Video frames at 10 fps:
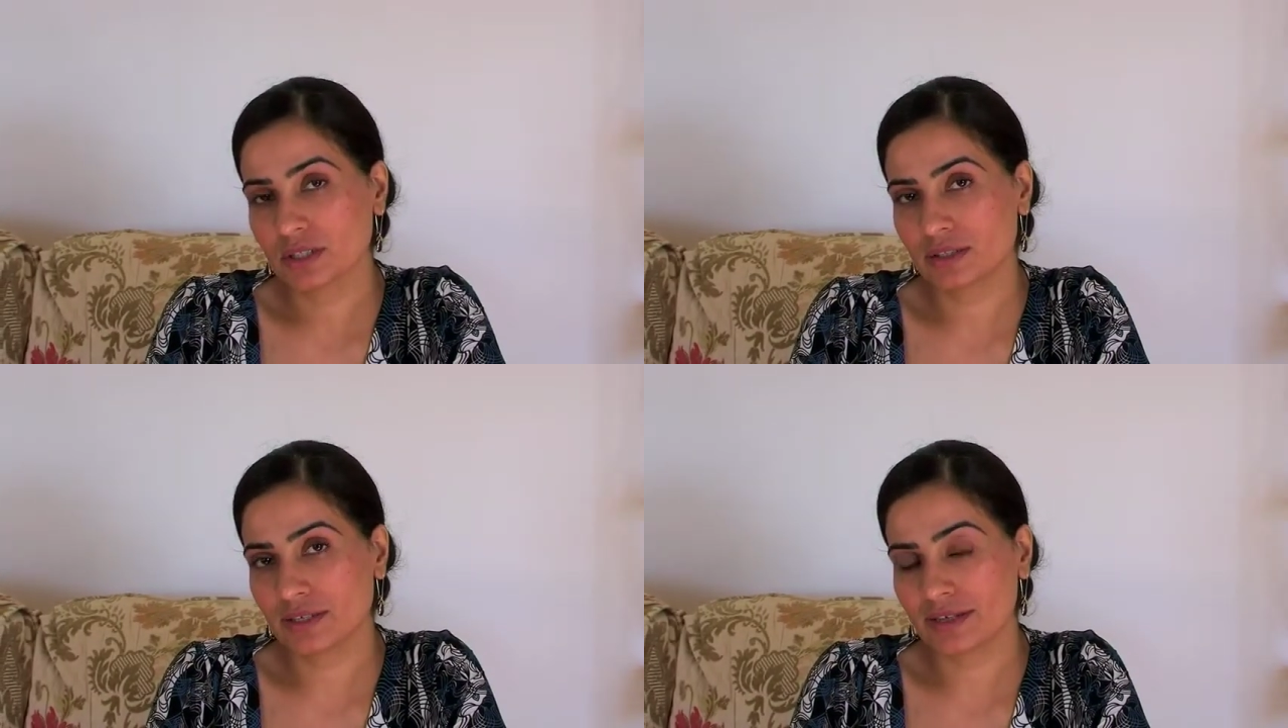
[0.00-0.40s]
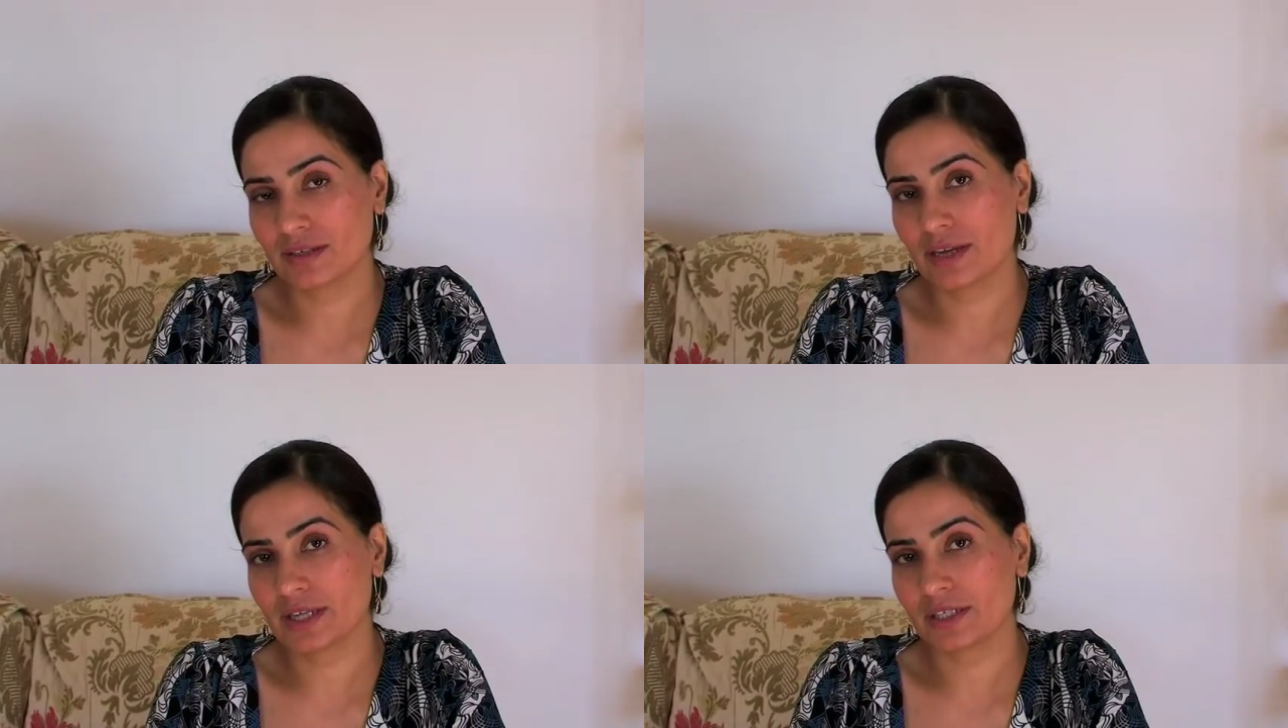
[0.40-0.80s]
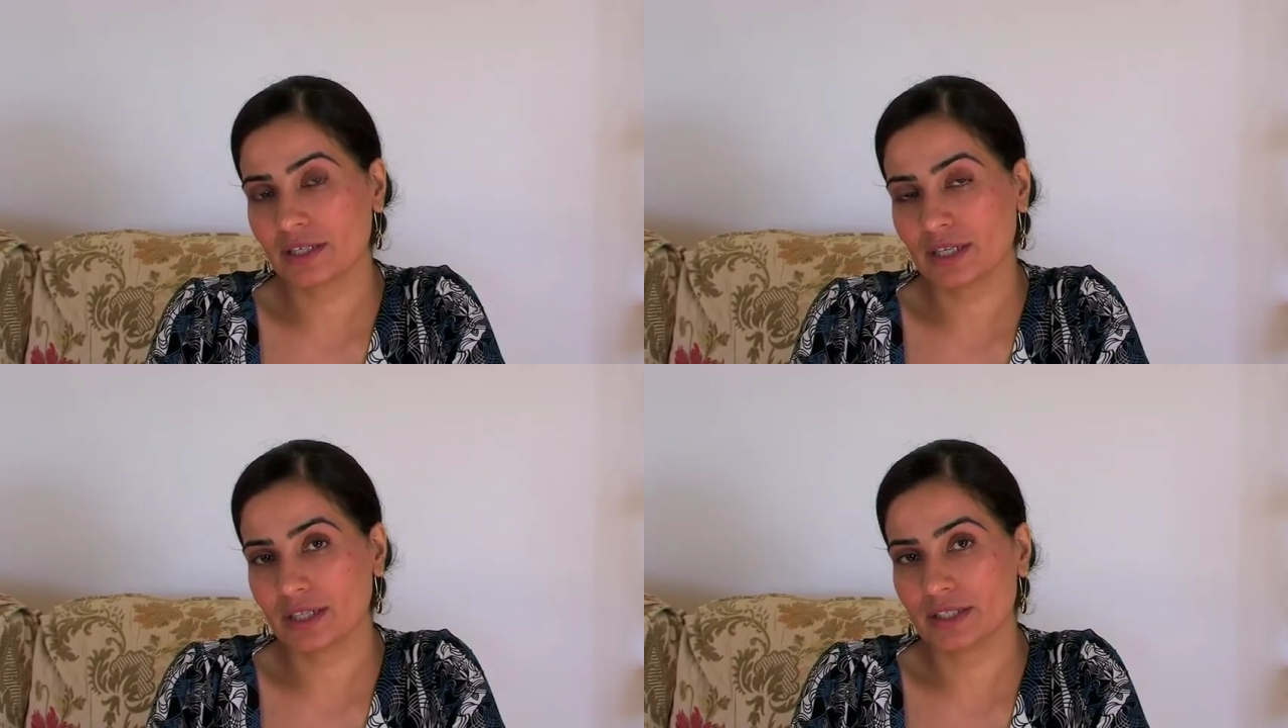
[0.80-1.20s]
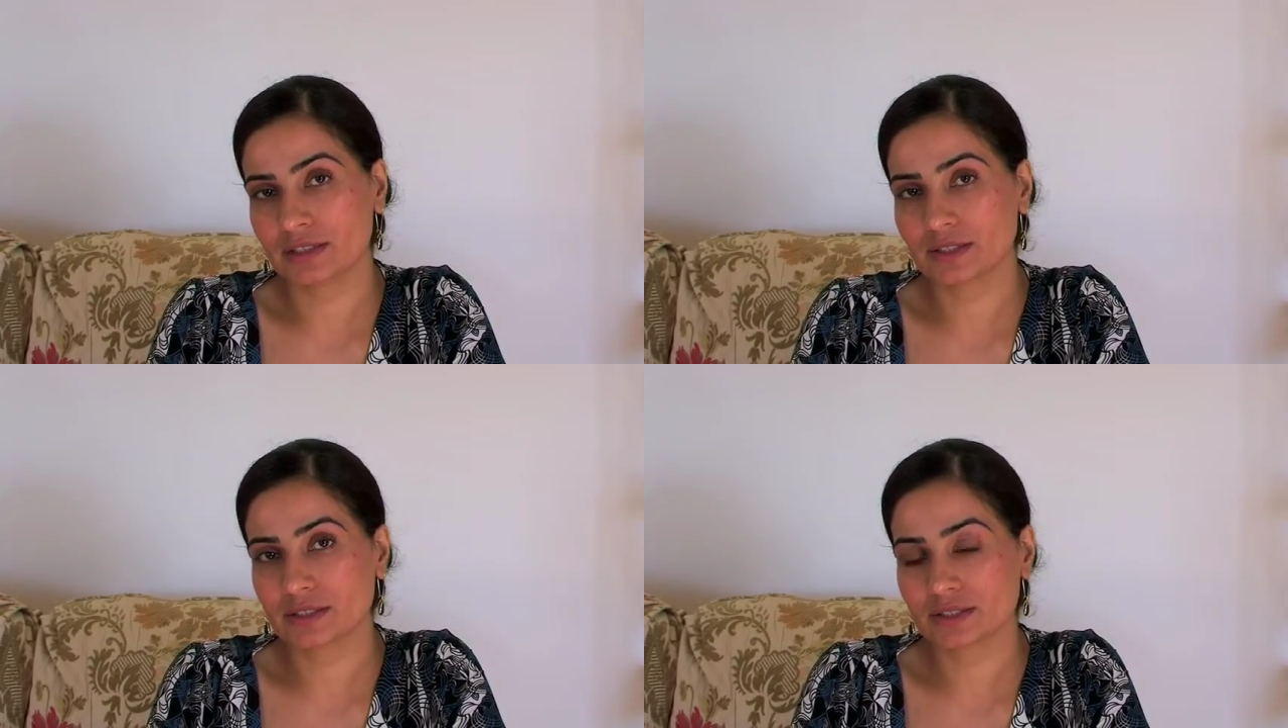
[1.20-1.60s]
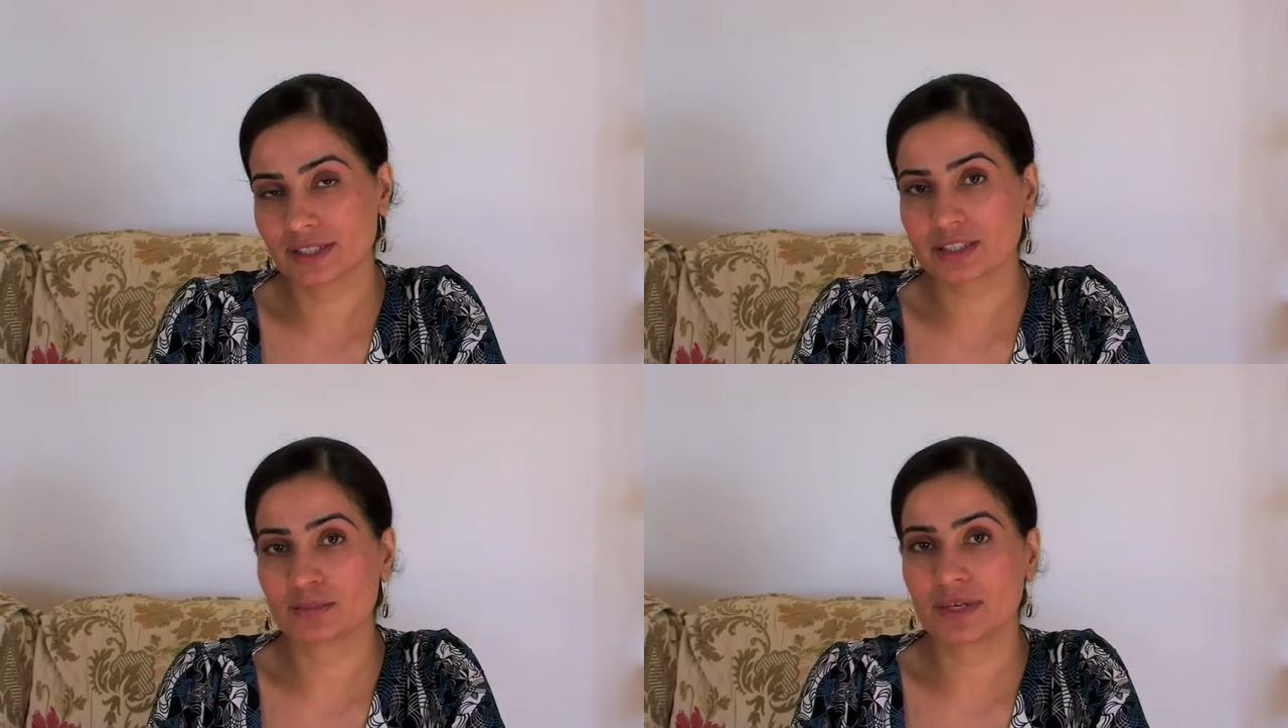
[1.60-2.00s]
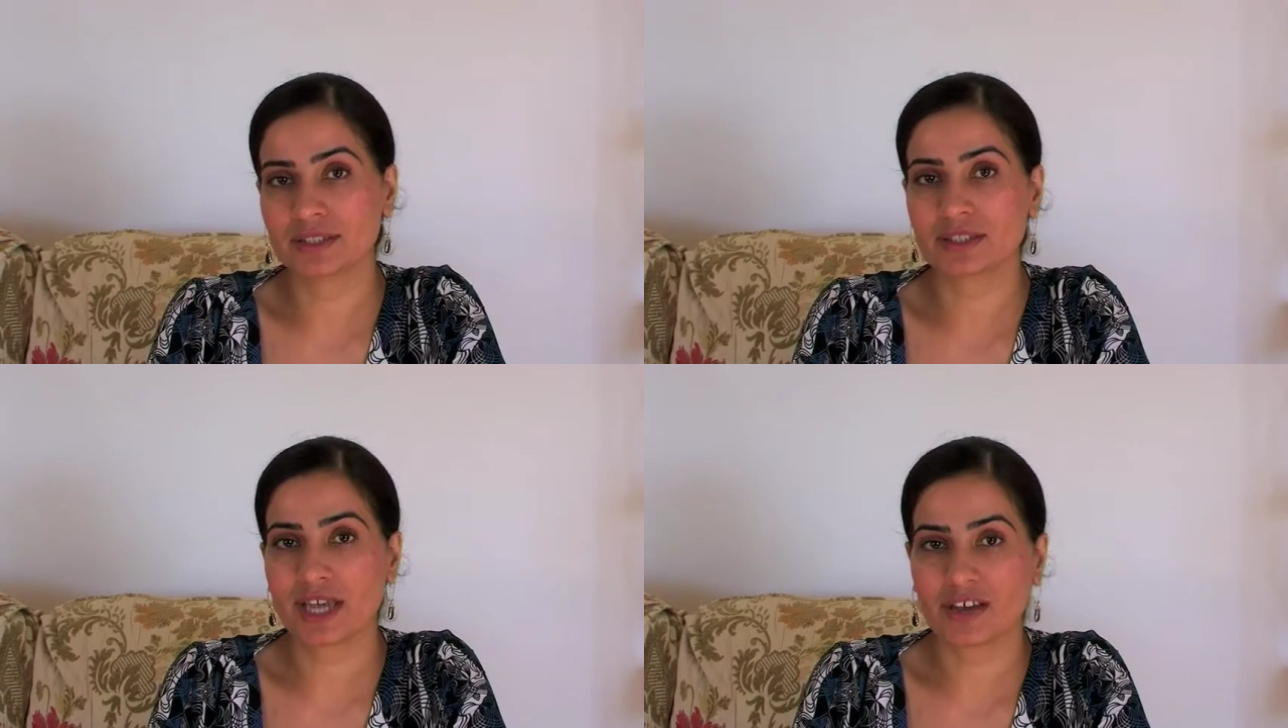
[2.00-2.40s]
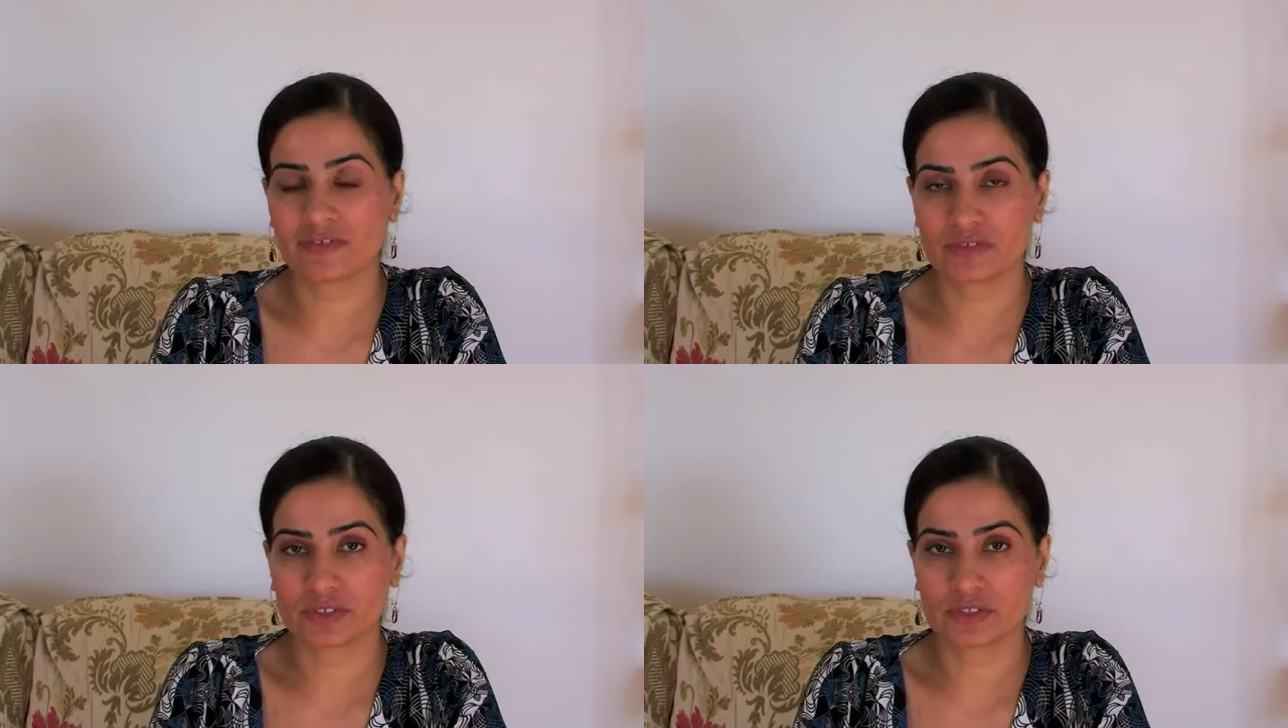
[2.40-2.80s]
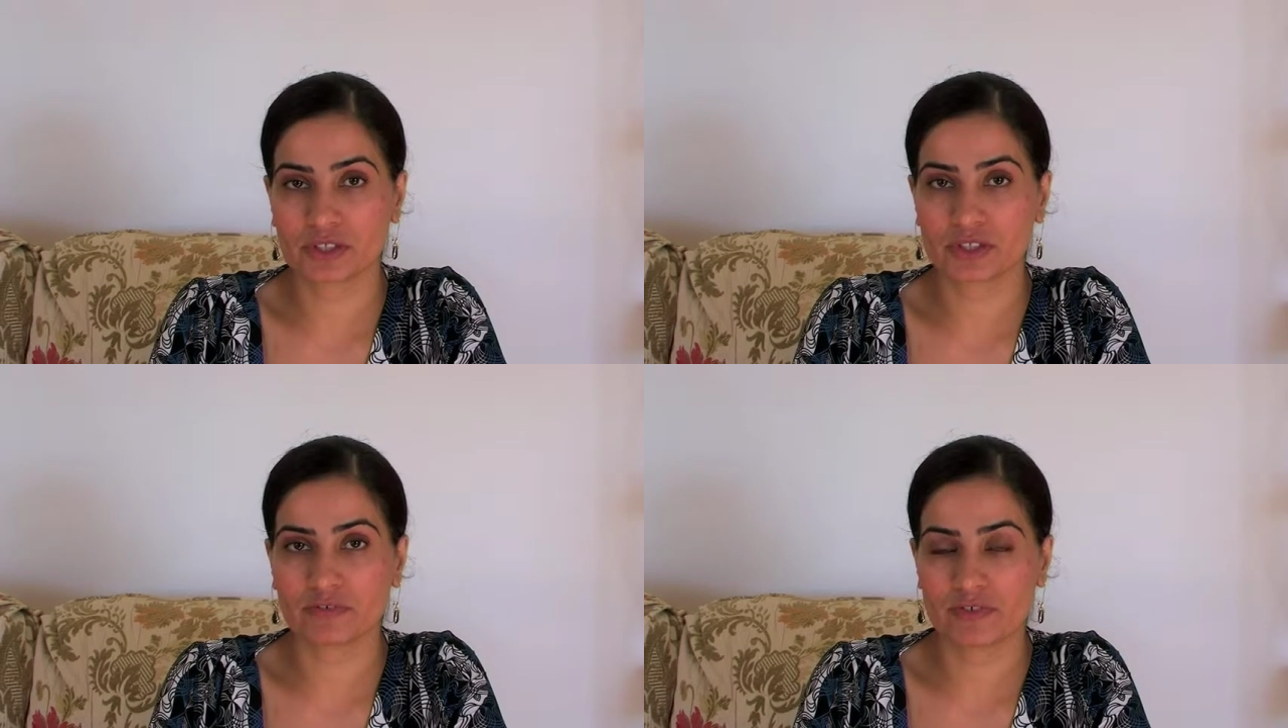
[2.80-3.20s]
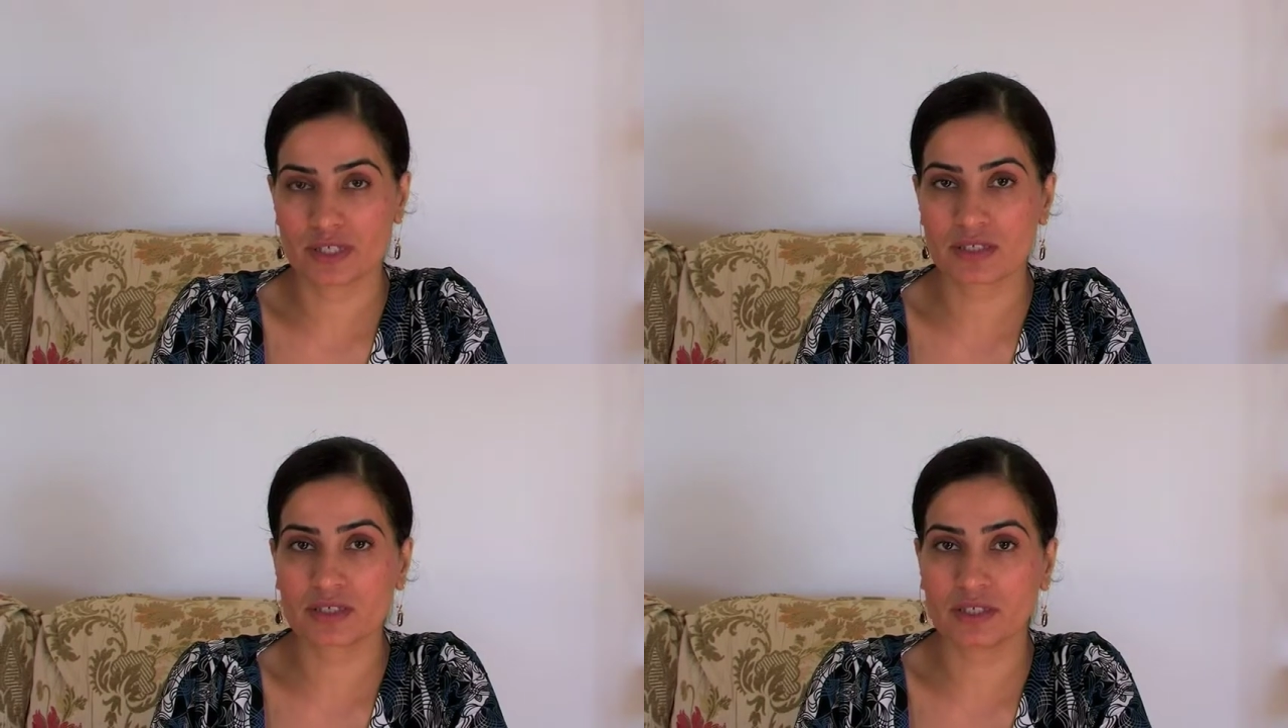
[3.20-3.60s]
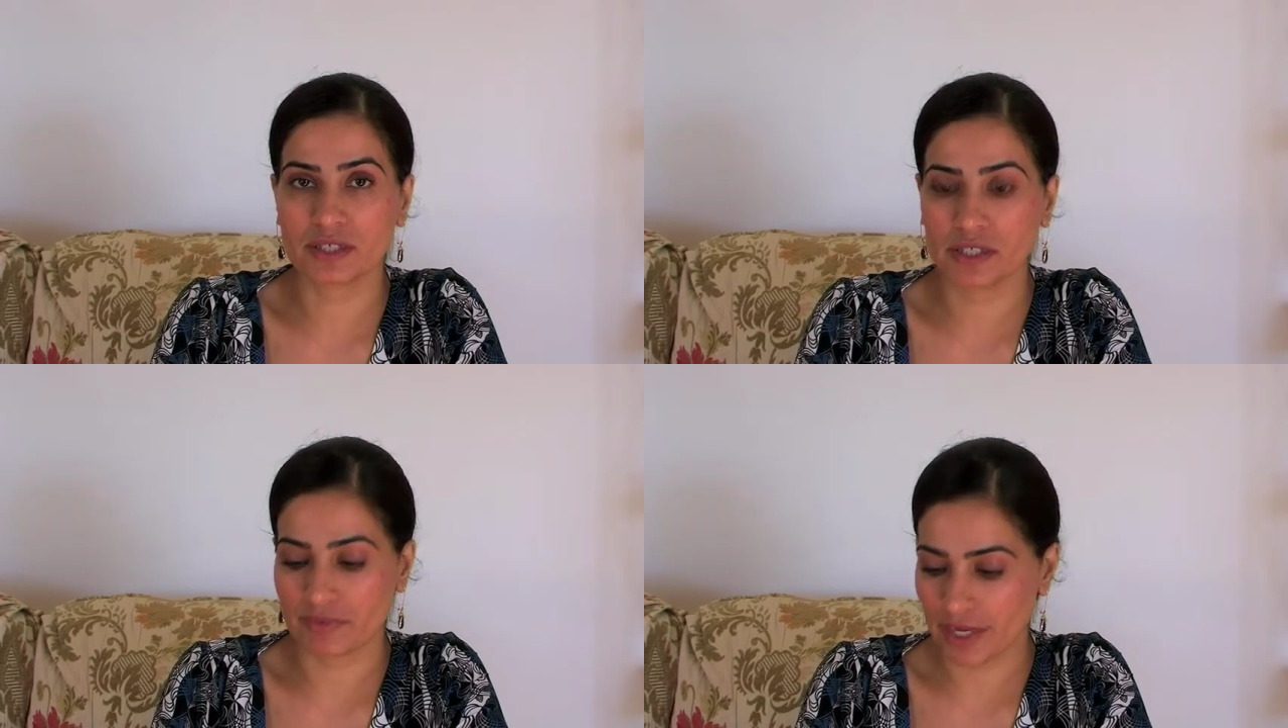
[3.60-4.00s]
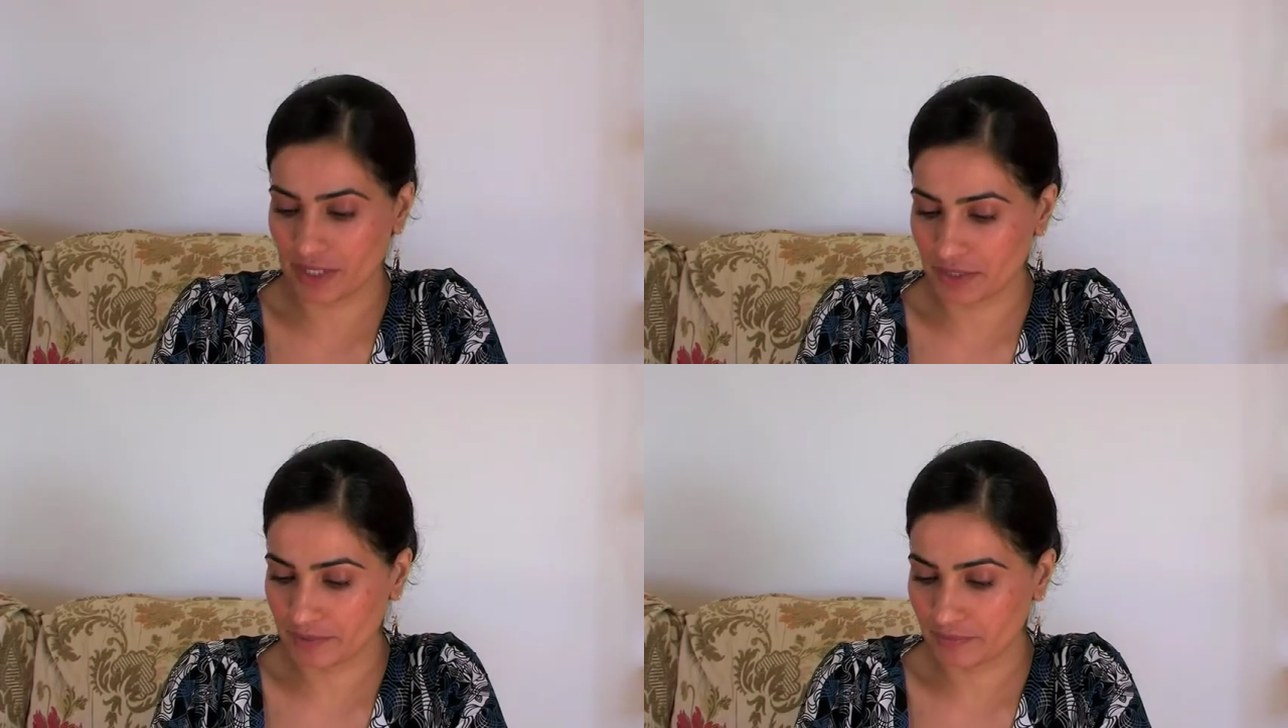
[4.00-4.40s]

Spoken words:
the deadline is 6 months after their fiscal year end.